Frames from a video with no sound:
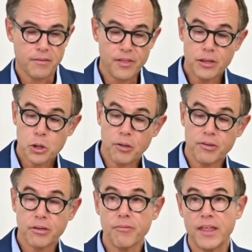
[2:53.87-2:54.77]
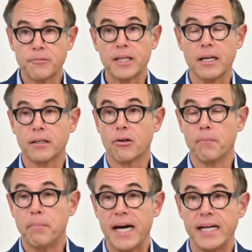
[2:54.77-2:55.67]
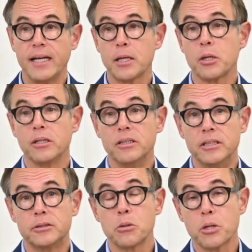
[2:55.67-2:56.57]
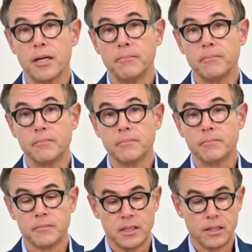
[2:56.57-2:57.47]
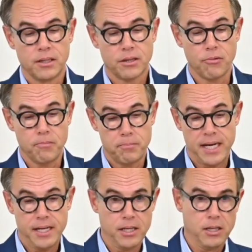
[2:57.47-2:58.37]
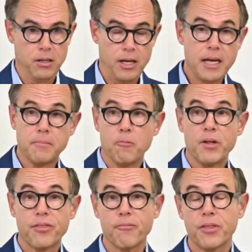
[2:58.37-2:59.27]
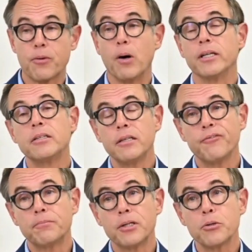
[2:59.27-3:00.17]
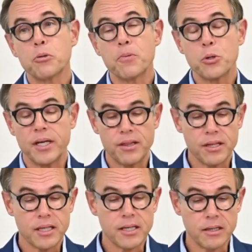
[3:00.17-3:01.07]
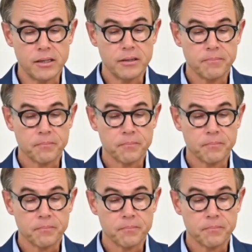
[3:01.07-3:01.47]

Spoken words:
this shows you that we can combine actually literature. So with a qualitative approach, which you can see here,